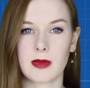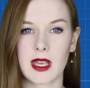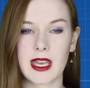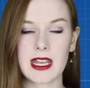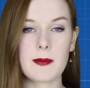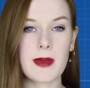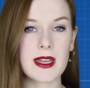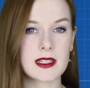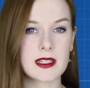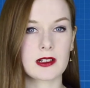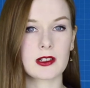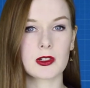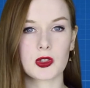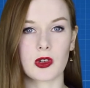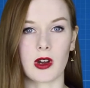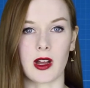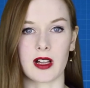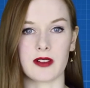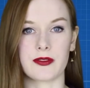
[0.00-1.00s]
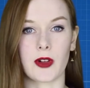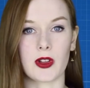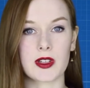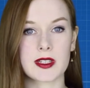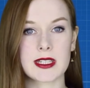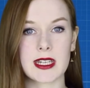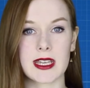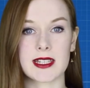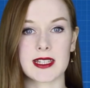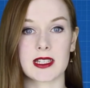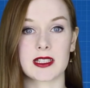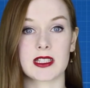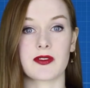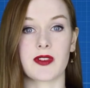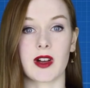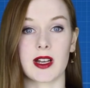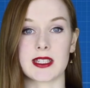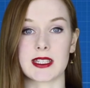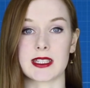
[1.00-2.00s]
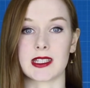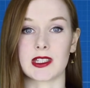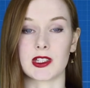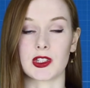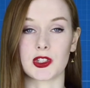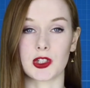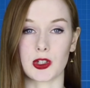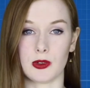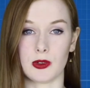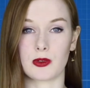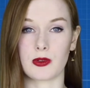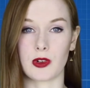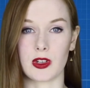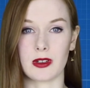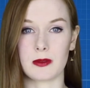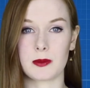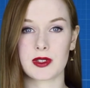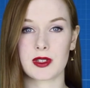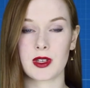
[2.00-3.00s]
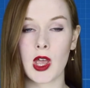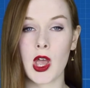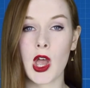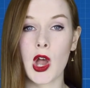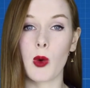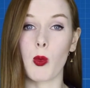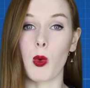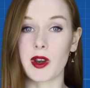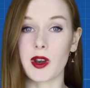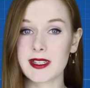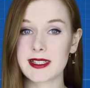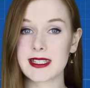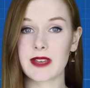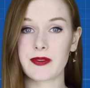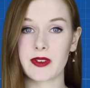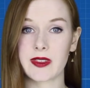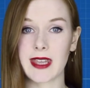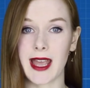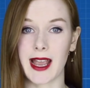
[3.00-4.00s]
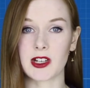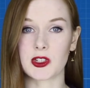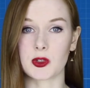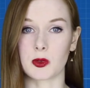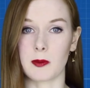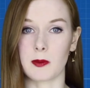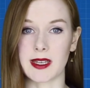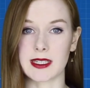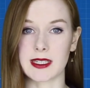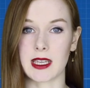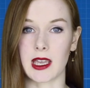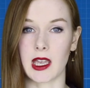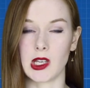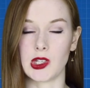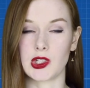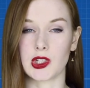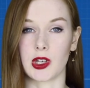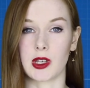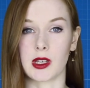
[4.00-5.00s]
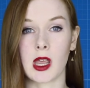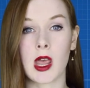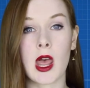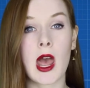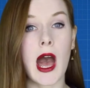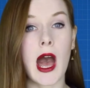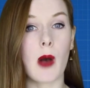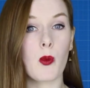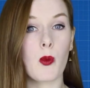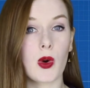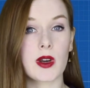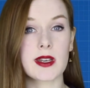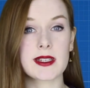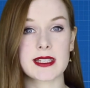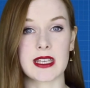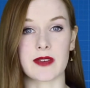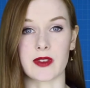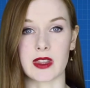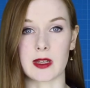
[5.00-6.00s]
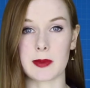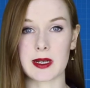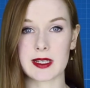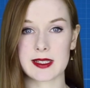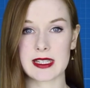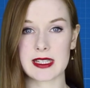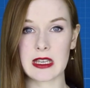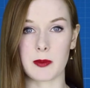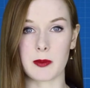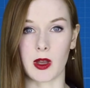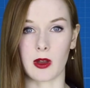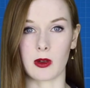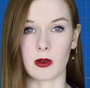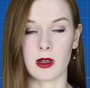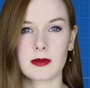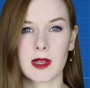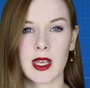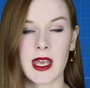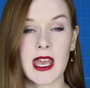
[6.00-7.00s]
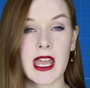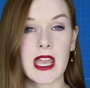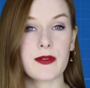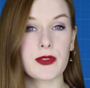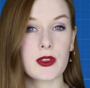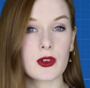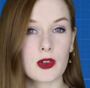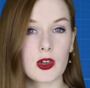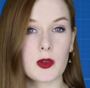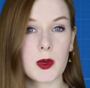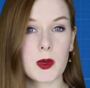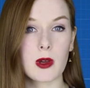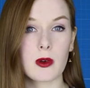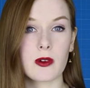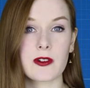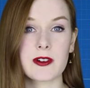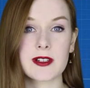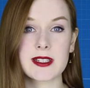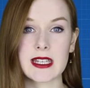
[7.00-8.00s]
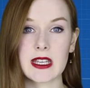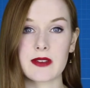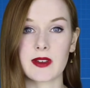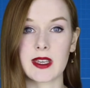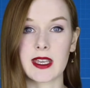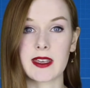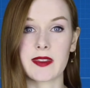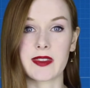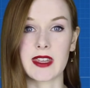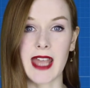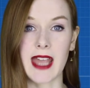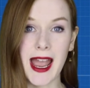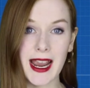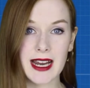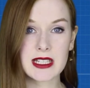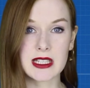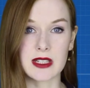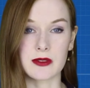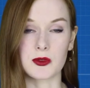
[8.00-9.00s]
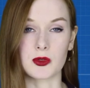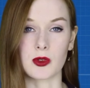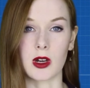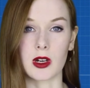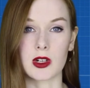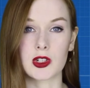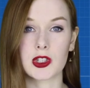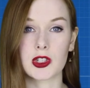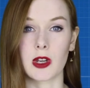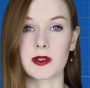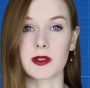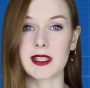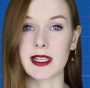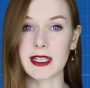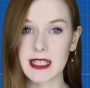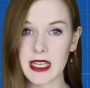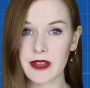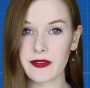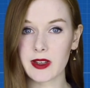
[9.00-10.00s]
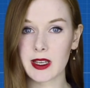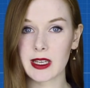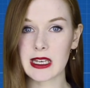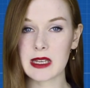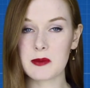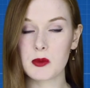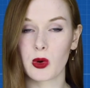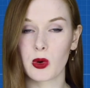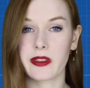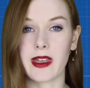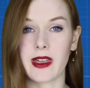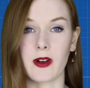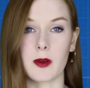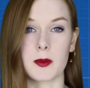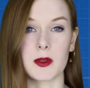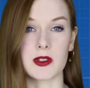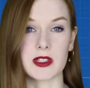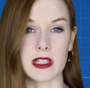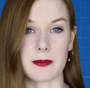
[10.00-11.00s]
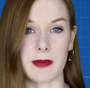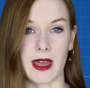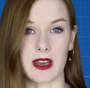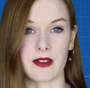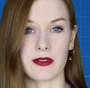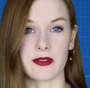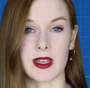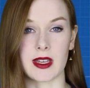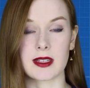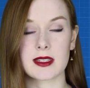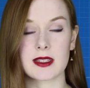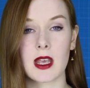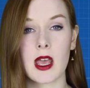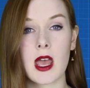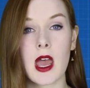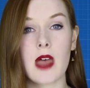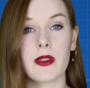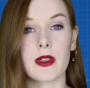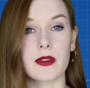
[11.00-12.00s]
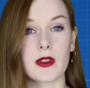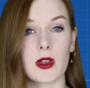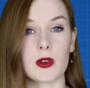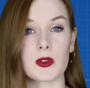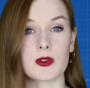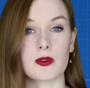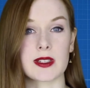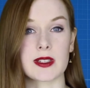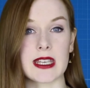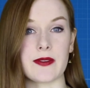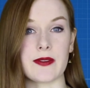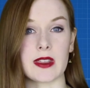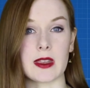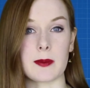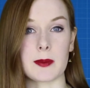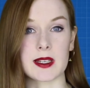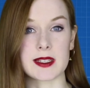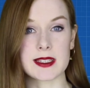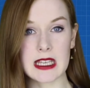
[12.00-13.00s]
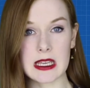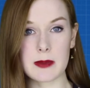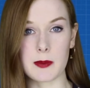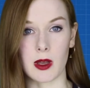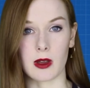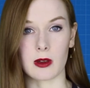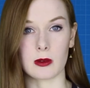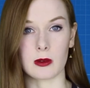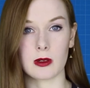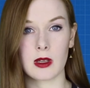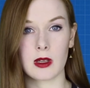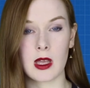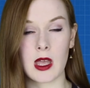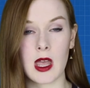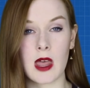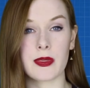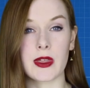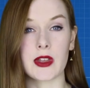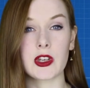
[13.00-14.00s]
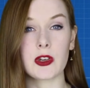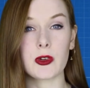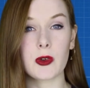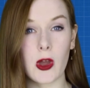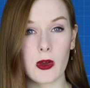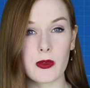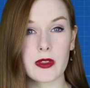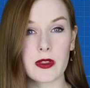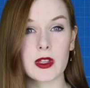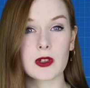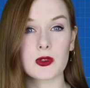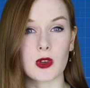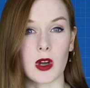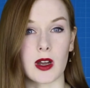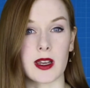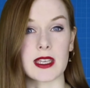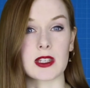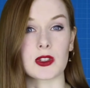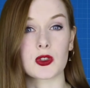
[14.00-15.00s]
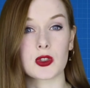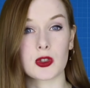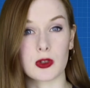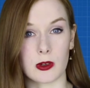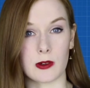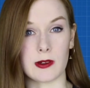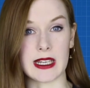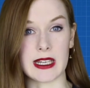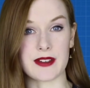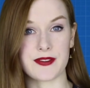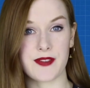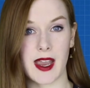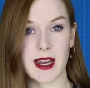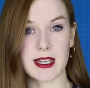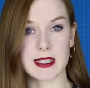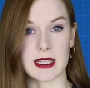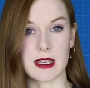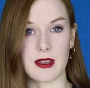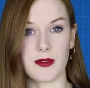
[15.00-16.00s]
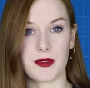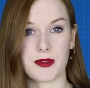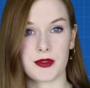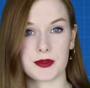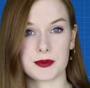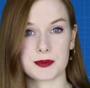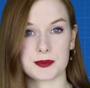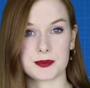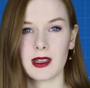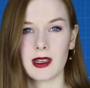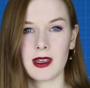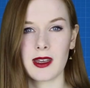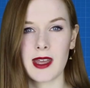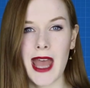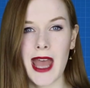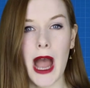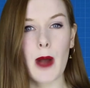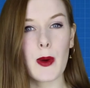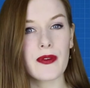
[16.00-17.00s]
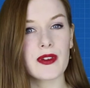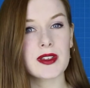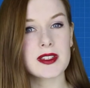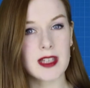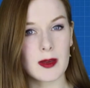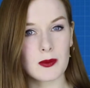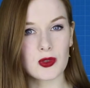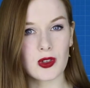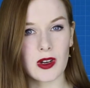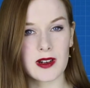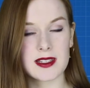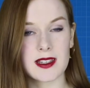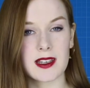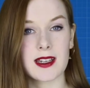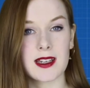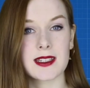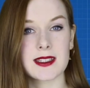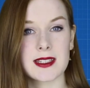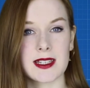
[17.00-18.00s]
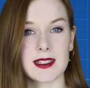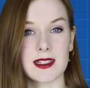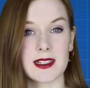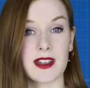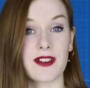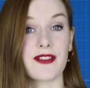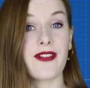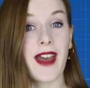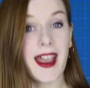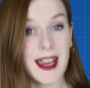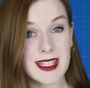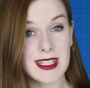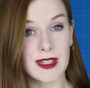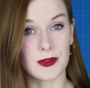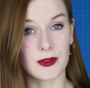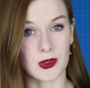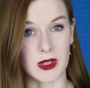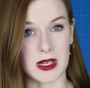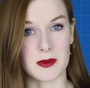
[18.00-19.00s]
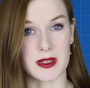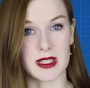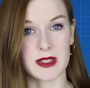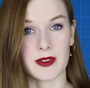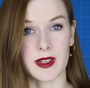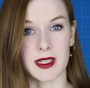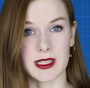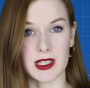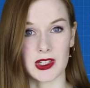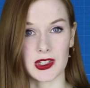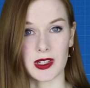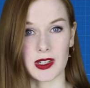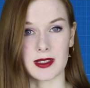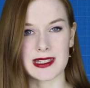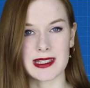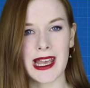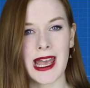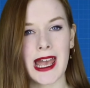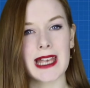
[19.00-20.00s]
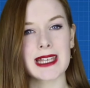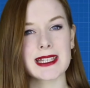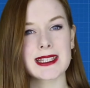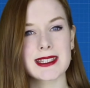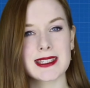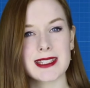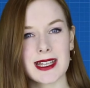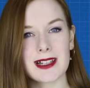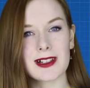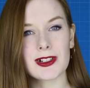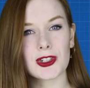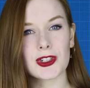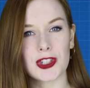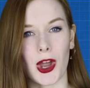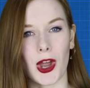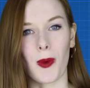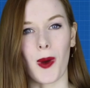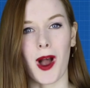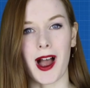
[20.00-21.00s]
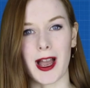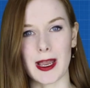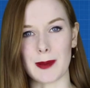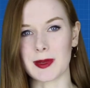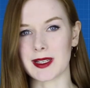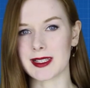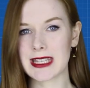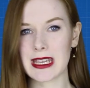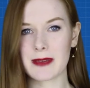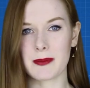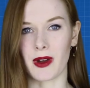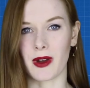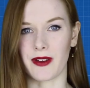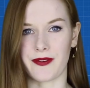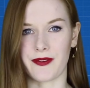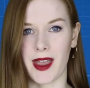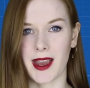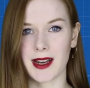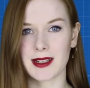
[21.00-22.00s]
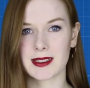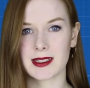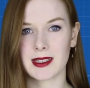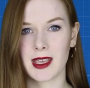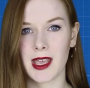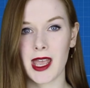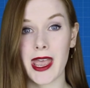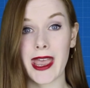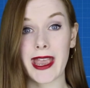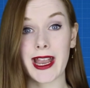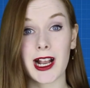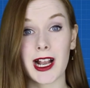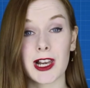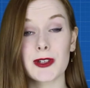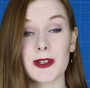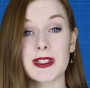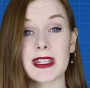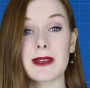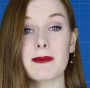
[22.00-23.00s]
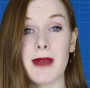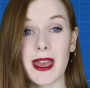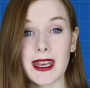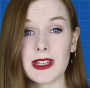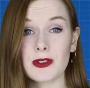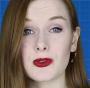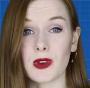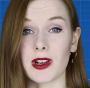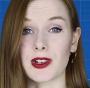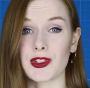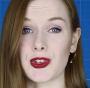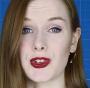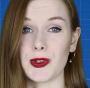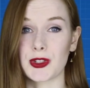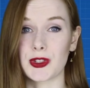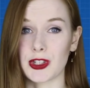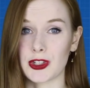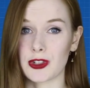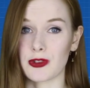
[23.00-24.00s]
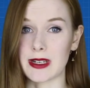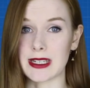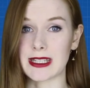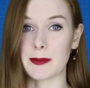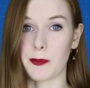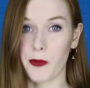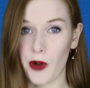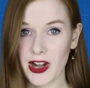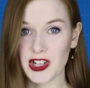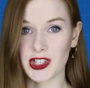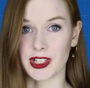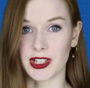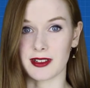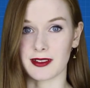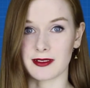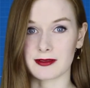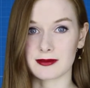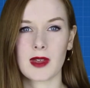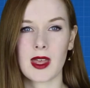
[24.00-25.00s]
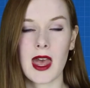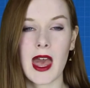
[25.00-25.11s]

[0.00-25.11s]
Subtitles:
In a medical trial, volunteers are divided into two groups. One is given the actual medication and one is given the placebo. If the group who are receiving the active drug show significantly more therapeutic benefits than those receiving the placebo, then you know that the drug is truly effective. However, some drugs that are considered effective treatments for conditions still show high placebo effect, including many drugs used to treat depression.